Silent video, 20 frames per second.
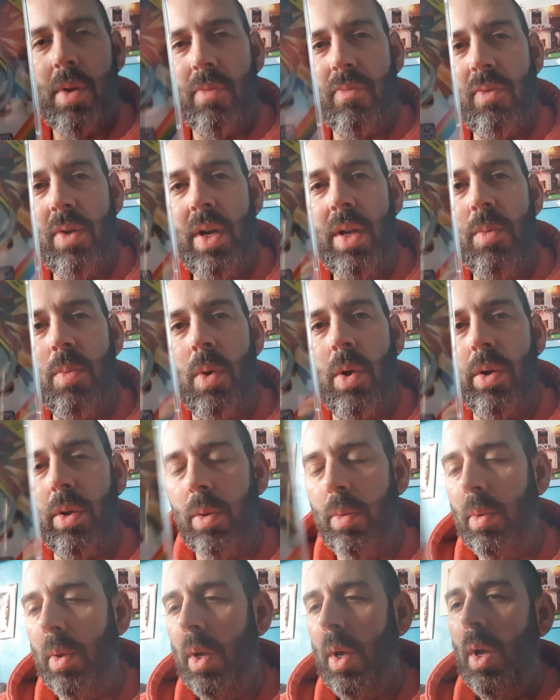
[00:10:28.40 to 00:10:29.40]
I really want
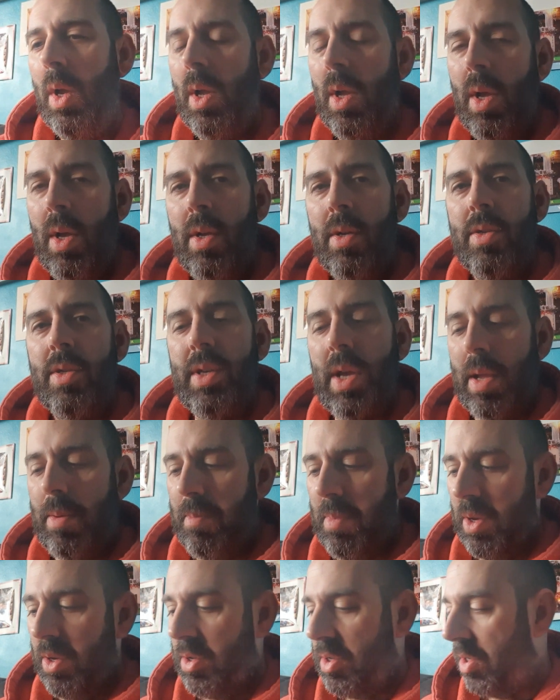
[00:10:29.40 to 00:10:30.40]
to.
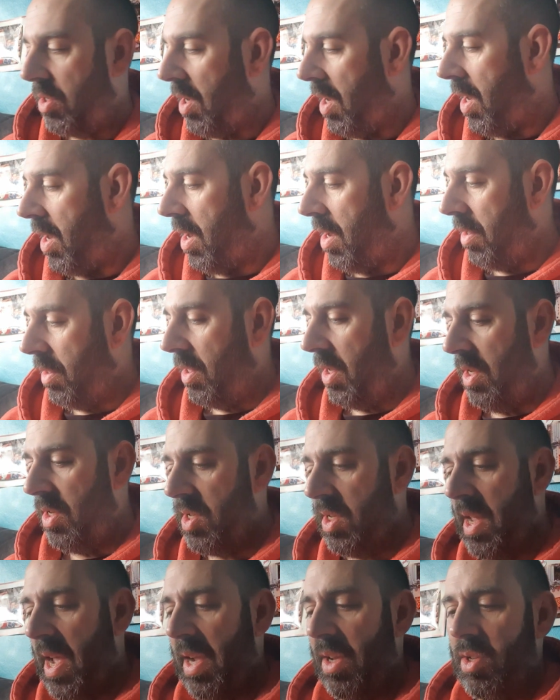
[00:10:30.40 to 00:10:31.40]
Same as
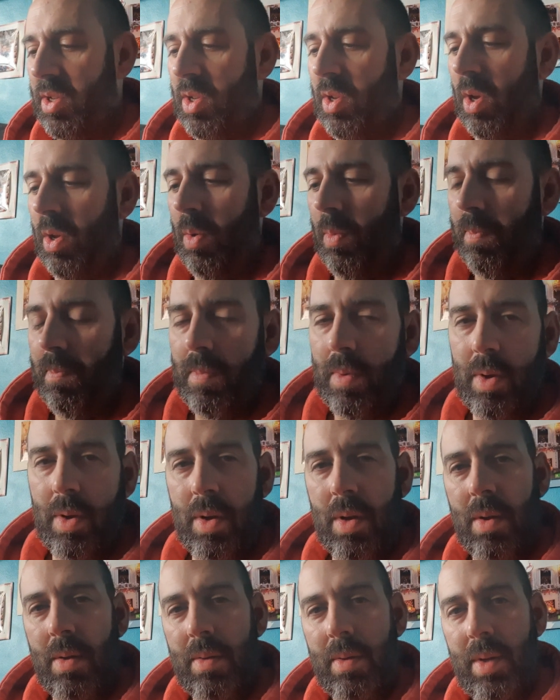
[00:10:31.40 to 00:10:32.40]
these next two,
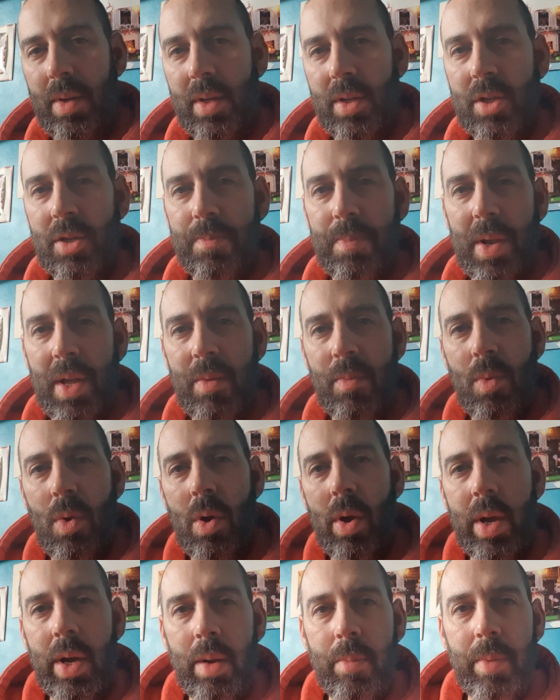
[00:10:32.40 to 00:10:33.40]
and I'll explain
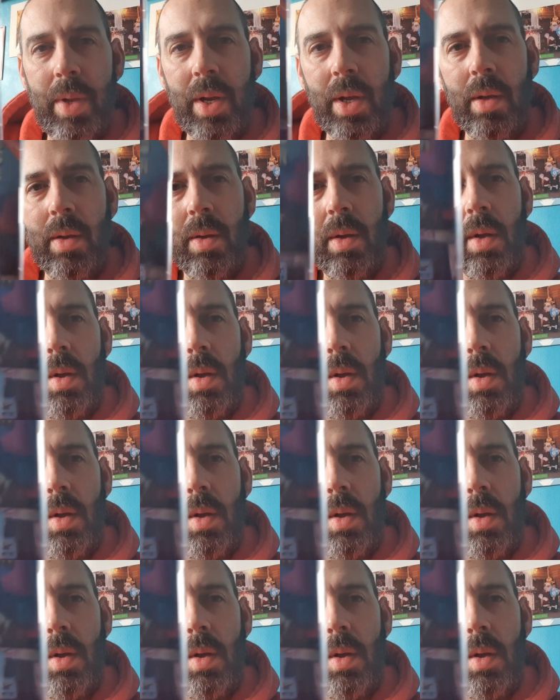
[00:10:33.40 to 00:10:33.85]
why in a minute.